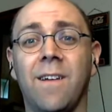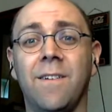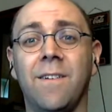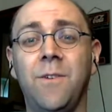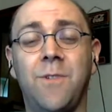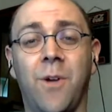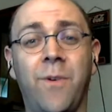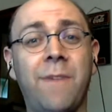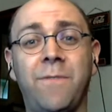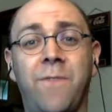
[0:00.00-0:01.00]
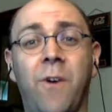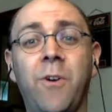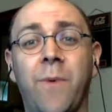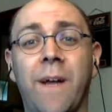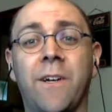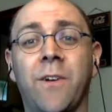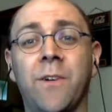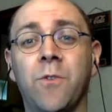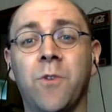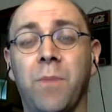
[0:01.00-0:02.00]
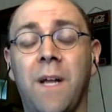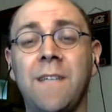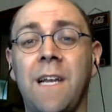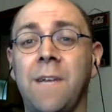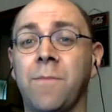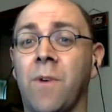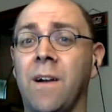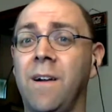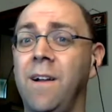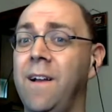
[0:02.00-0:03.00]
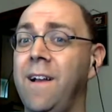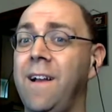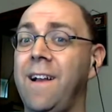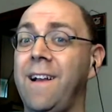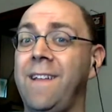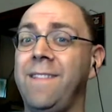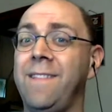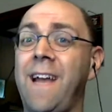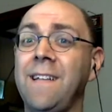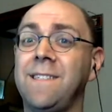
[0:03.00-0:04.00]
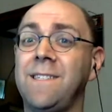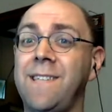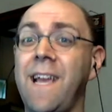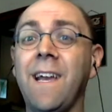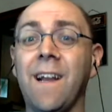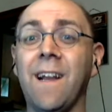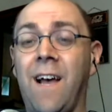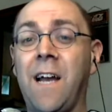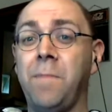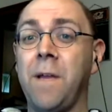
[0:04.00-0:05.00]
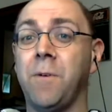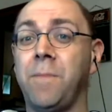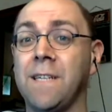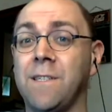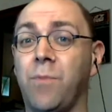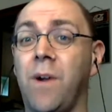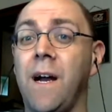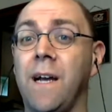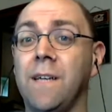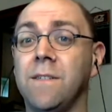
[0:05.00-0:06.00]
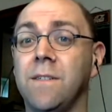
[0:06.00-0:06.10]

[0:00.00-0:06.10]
You don't have a photo editor in Google Plus anymore. And that's taken a lot of people by surprise.